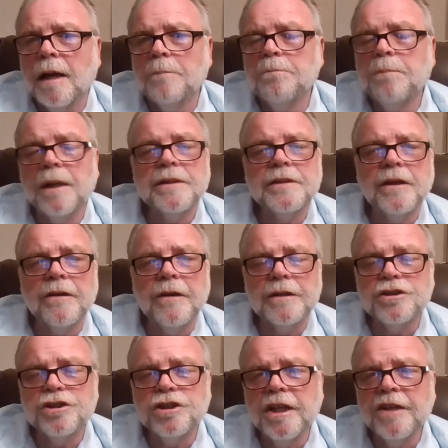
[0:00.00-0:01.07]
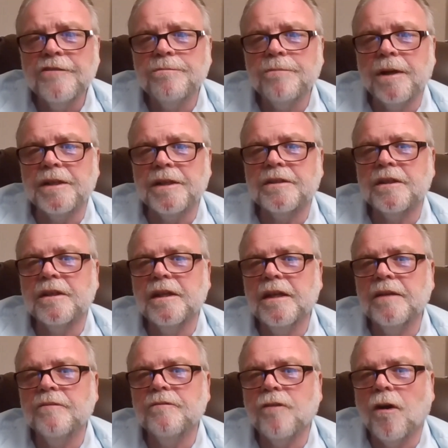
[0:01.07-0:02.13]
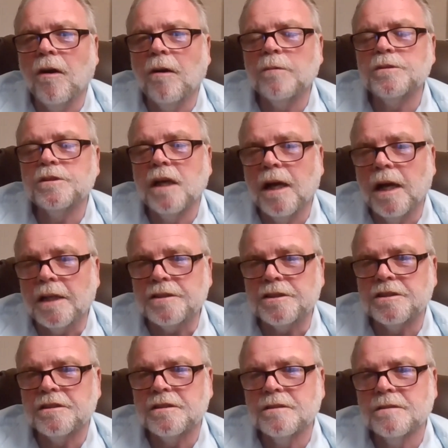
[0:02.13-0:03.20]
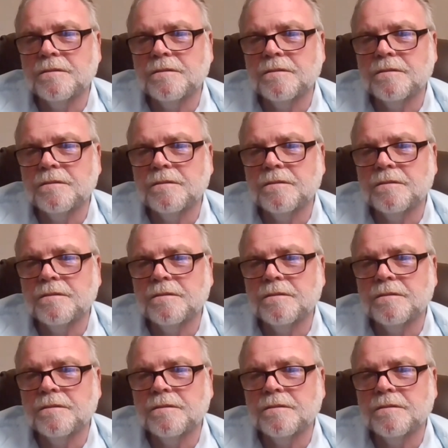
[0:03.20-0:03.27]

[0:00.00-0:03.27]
but their achievement involves us.